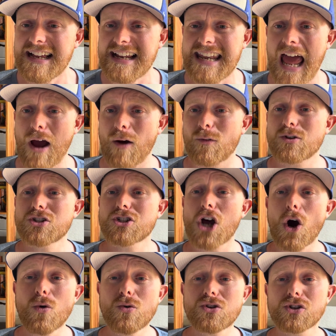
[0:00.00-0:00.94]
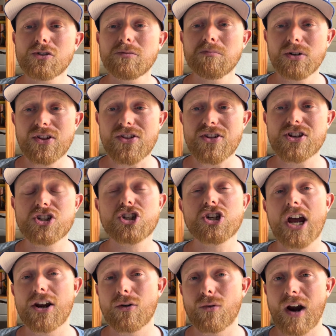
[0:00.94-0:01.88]
Now, total month
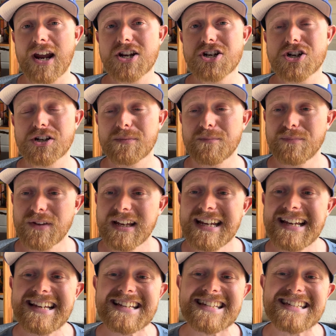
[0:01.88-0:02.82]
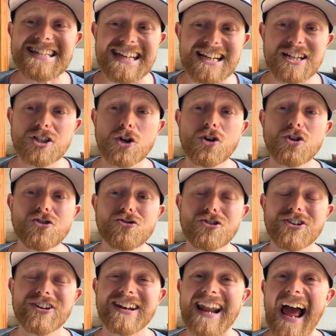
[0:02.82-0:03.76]
generation,
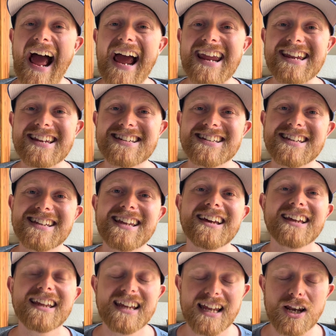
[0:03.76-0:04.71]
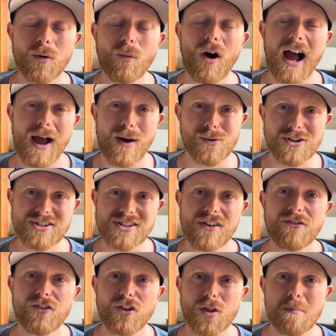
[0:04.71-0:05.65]
680 kilowatt hours
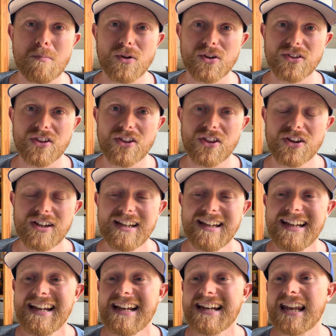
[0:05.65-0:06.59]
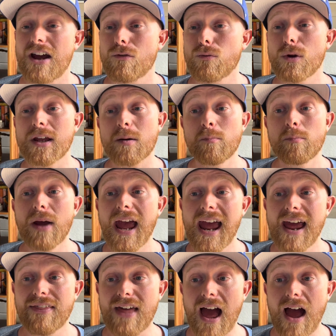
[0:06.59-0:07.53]
for the month. Now, if we
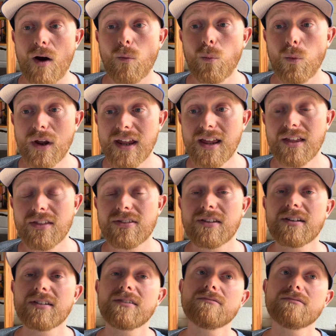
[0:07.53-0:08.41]
compare that with